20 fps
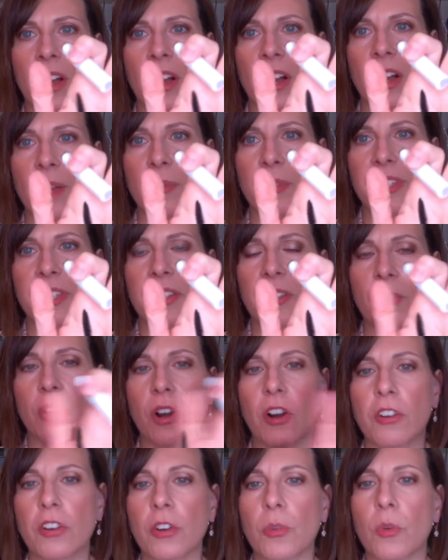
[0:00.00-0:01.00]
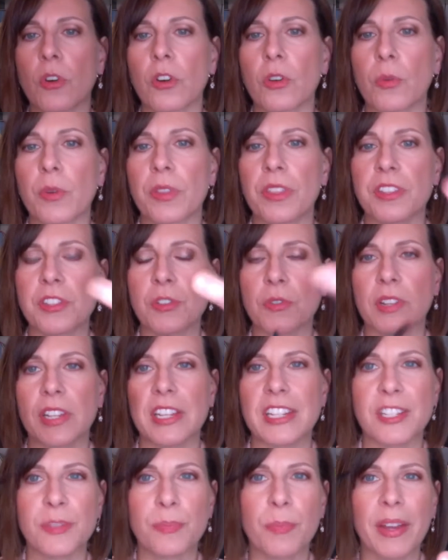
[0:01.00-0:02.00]
Um, it's a little harder to work with. It's
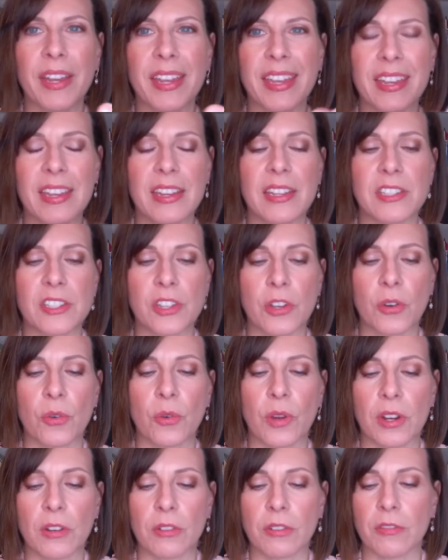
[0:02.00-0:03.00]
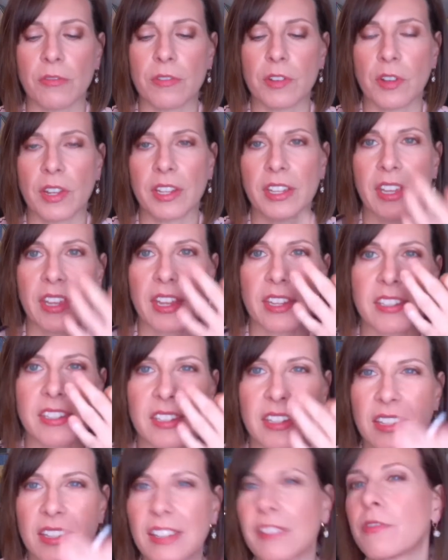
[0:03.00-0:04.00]
really spiky, so I don't feel like it gets,